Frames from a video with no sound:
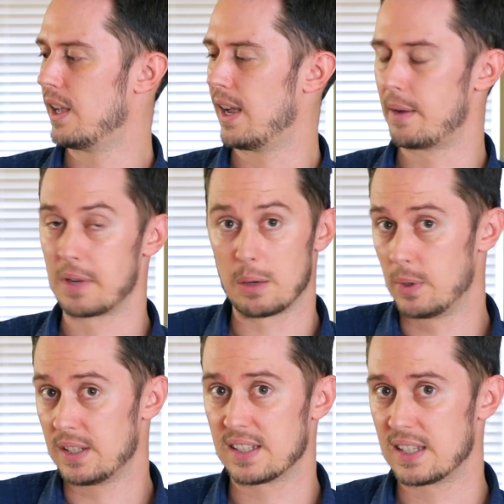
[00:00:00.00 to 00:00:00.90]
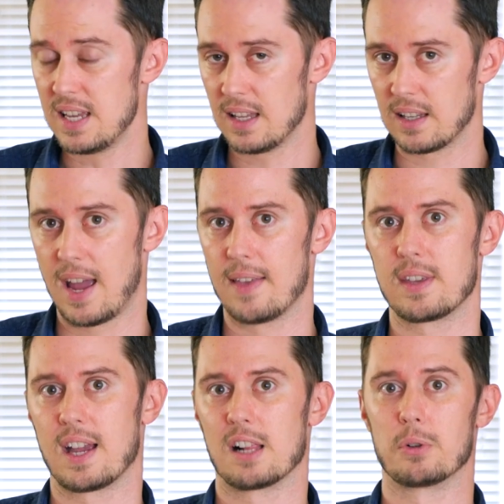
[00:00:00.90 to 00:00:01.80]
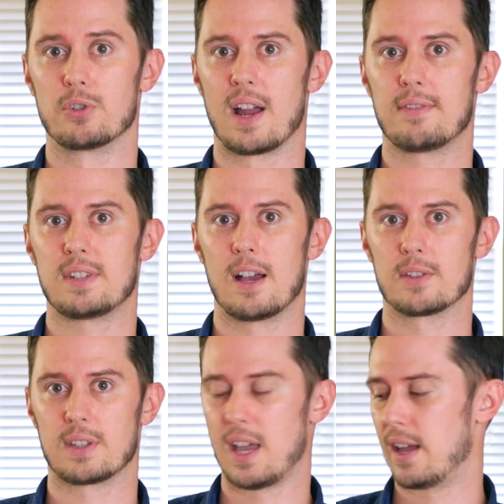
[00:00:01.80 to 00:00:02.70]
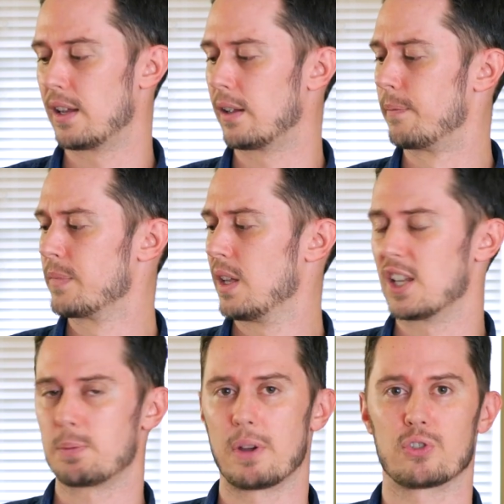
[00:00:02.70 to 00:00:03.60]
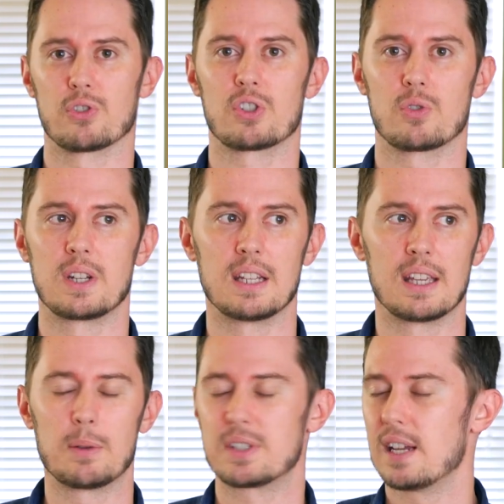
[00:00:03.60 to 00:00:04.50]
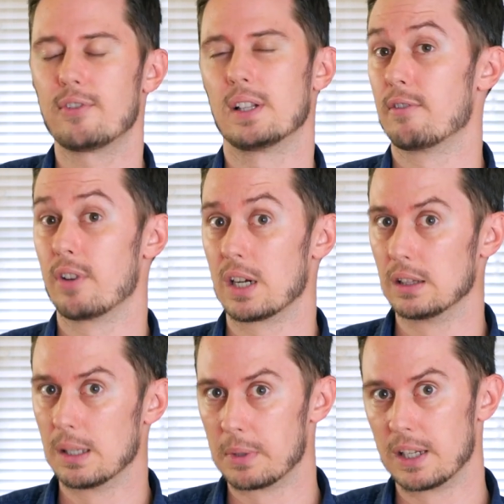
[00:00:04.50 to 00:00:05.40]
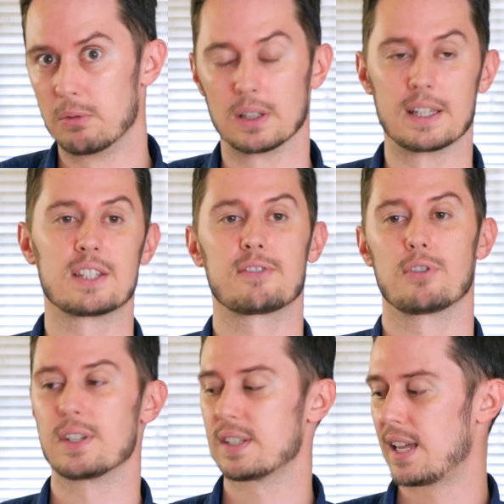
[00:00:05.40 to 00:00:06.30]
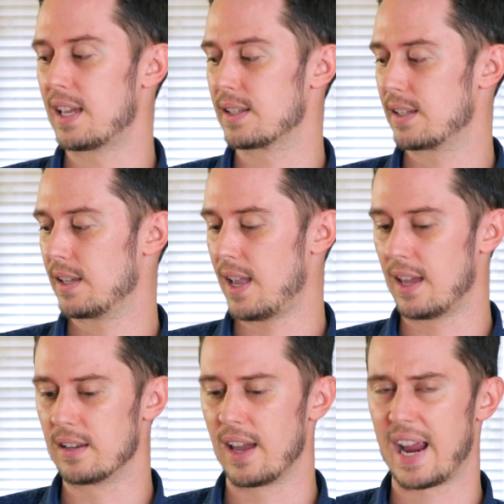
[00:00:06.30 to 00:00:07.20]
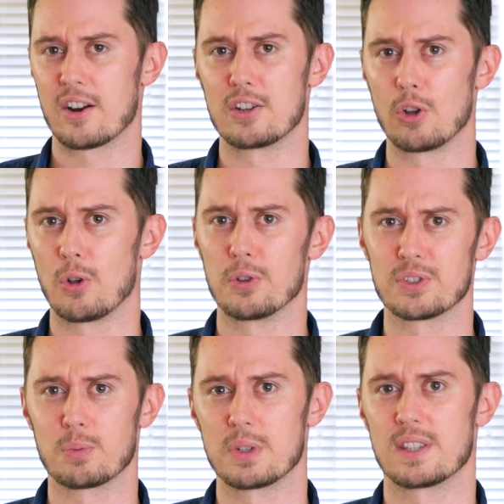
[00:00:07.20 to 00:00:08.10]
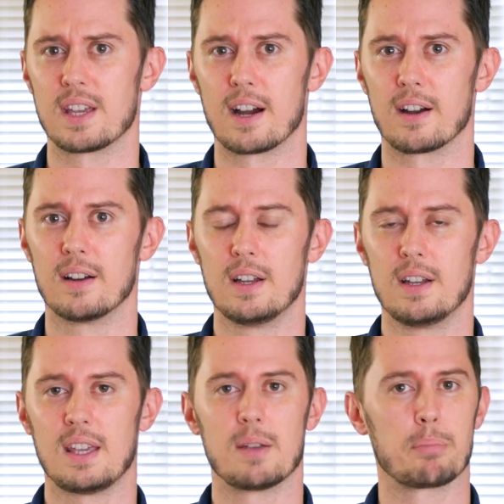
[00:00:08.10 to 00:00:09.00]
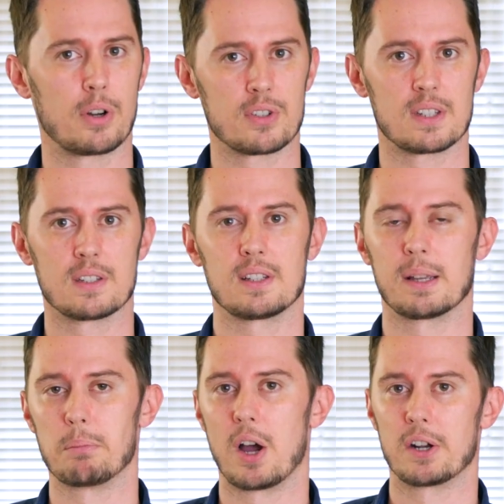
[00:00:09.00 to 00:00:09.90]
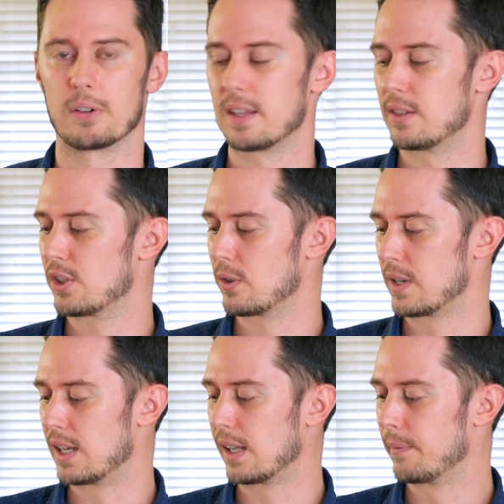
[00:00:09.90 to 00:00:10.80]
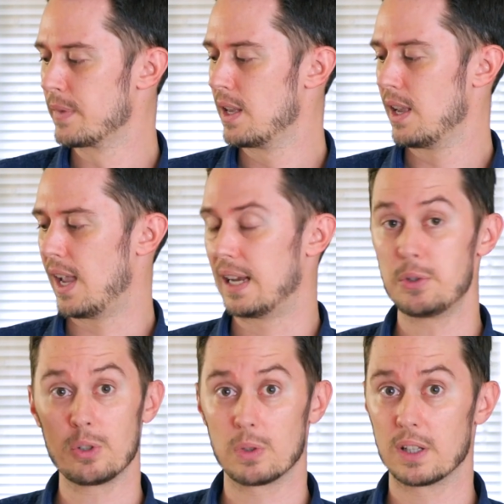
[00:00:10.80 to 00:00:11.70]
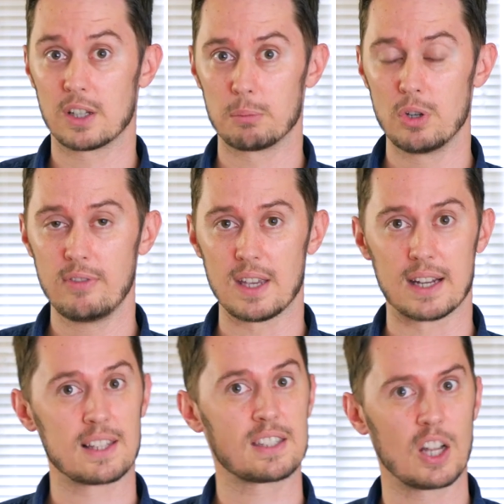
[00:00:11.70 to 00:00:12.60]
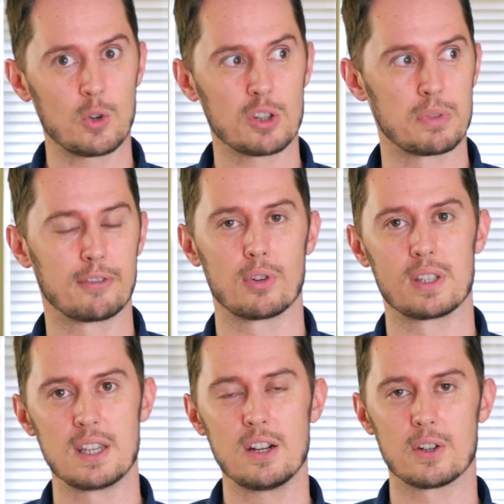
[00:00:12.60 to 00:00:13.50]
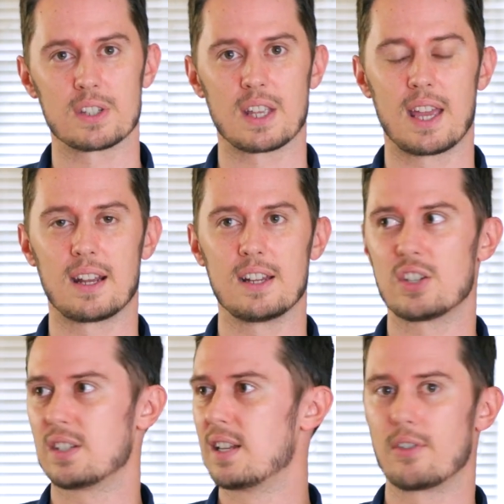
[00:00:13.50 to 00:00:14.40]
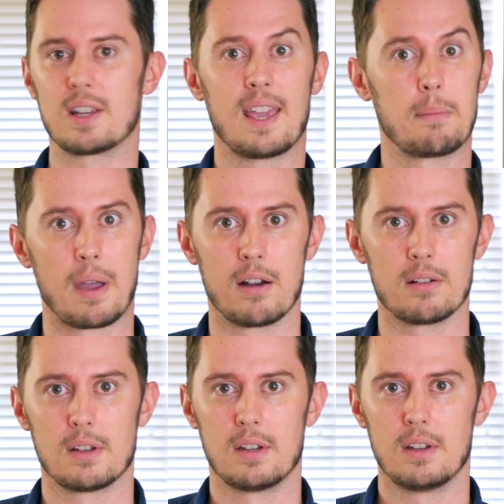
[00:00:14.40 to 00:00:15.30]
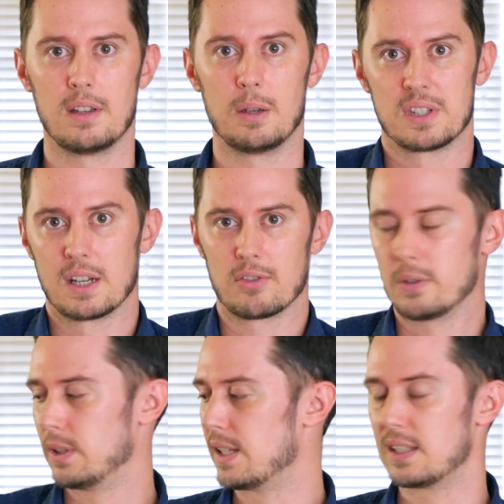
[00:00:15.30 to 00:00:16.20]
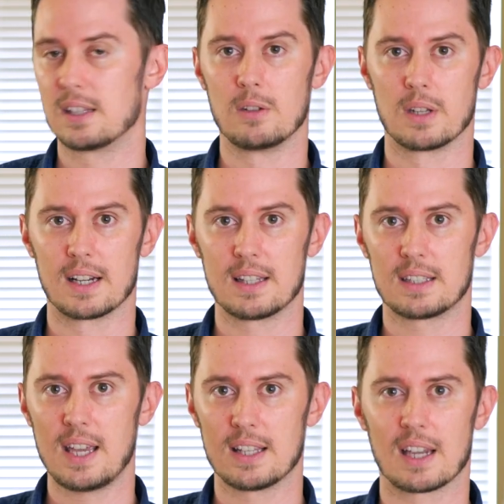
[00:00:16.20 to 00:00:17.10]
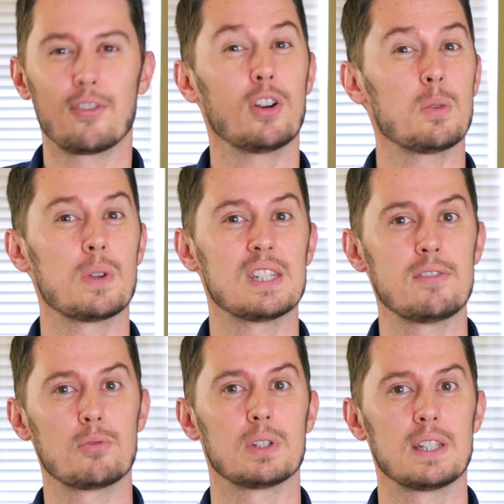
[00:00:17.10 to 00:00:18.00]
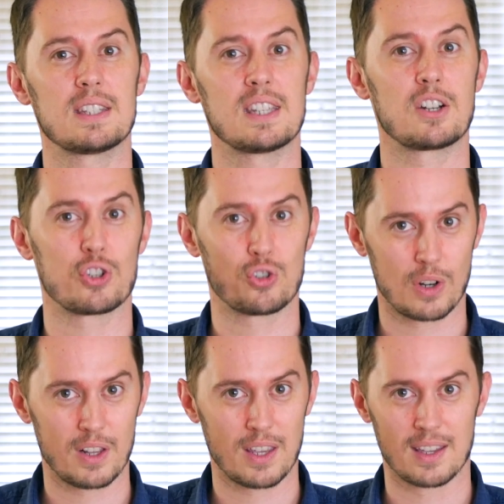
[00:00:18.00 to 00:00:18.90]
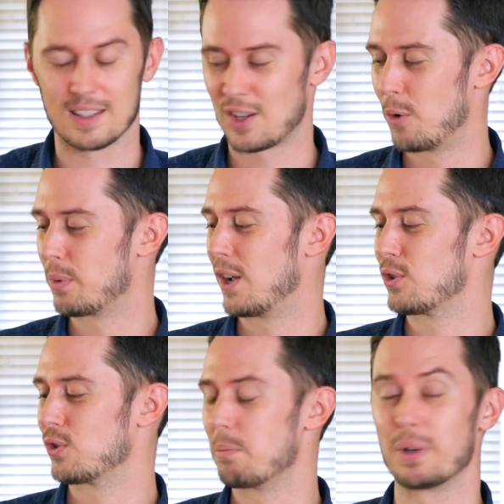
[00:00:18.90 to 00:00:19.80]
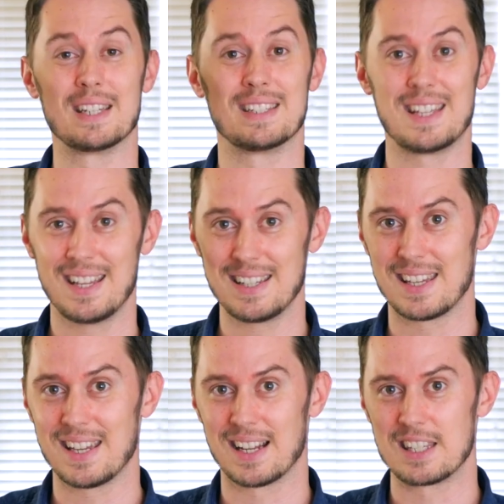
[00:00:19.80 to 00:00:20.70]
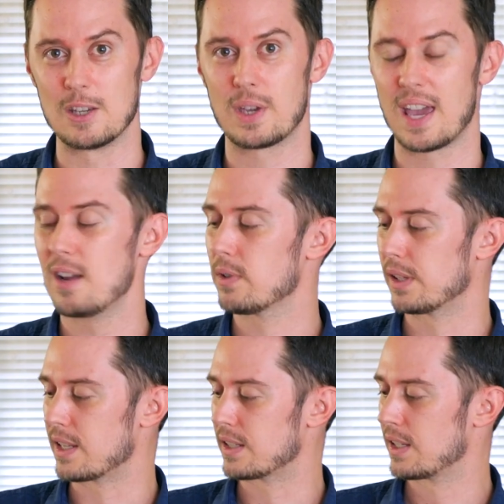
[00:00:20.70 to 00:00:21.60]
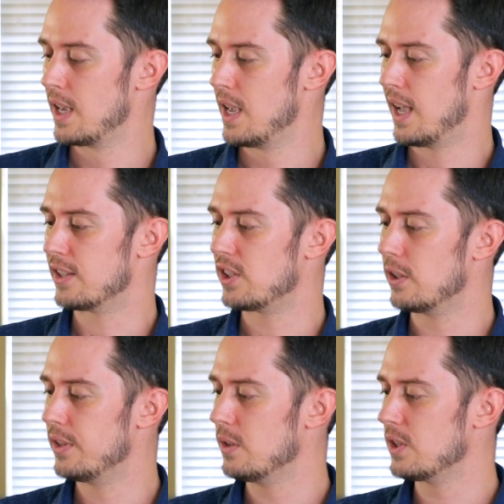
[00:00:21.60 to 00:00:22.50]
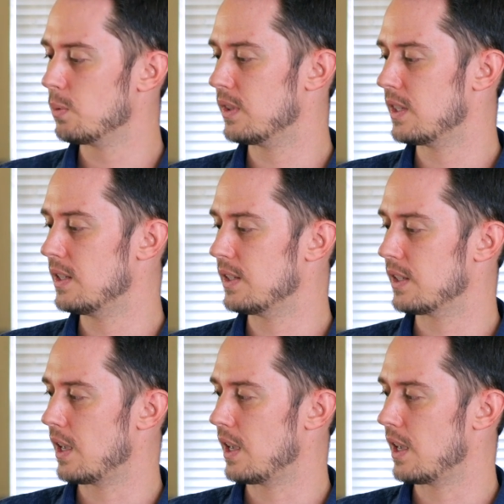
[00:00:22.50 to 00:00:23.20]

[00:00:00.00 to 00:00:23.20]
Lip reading: I mean, I went to see it at the Alamo Drafthouse. They had a special screening. It was definitely a very limited release for the States, and Harry Knowles was there in person to like moderate the screening. And it was a really good movie, and it stuck with me for years, and it just never came out. It was never released in the United States. I've heard it wasn't even released in Australia, its home country, but it did get a UK release. And so you'll notice with these